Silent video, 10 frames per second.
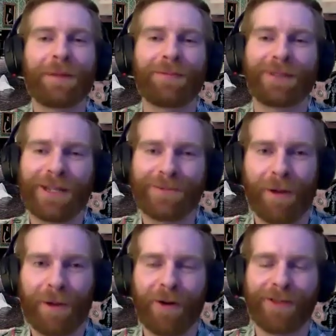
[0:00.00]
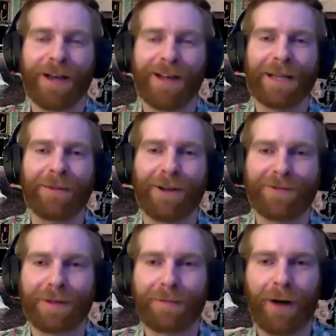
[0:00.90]
mean, the plant's probably worth not that
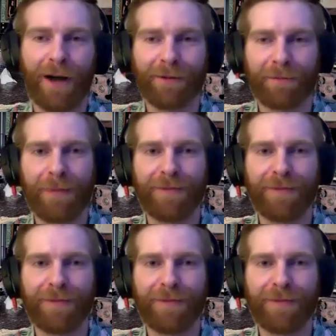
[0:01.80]
much, but the pot